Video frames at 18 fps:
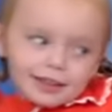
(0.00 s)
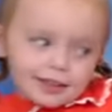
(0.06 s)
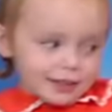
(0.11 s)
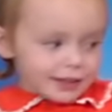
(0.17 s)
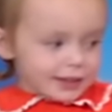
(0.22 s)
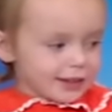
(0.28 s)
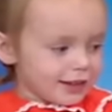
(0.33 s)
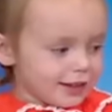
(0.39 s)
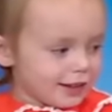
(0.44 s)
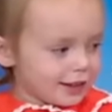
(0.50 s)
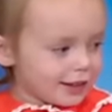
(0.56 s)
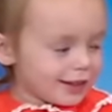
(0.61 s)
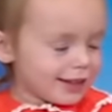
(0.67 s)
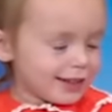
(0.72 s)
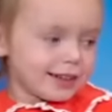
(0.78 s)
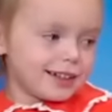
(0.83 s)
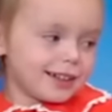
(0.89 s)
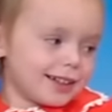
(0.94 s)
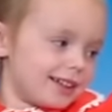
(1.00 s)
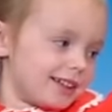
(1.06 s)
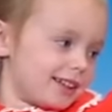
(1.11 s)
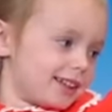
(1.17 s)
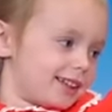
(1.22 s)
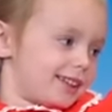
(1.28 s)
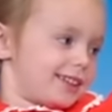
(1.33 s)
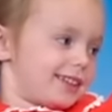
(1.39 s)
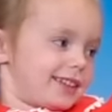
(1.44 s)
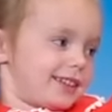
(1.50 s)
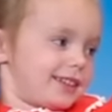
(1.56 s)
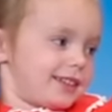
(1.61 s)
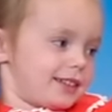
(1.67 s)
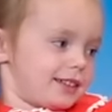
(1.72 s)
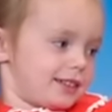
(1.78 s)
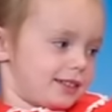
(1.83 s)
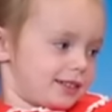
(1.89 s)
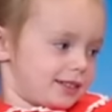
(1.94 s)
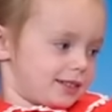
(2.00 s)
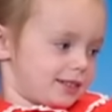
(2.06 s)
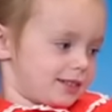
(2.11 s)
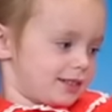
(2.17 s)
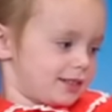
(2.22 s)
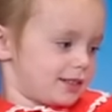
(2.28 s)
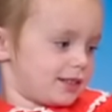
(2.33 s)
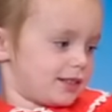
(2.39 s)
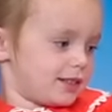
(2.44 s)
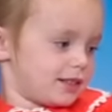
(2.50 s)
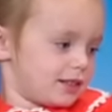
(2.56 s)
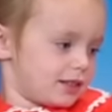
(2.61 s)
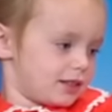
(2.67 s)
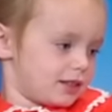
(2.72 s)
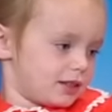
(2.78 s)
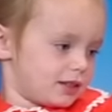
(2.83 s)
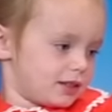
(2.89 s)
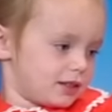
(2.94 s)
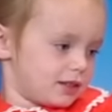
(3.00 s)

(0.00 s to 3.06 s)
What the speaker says: No words are spoken by the person on screen.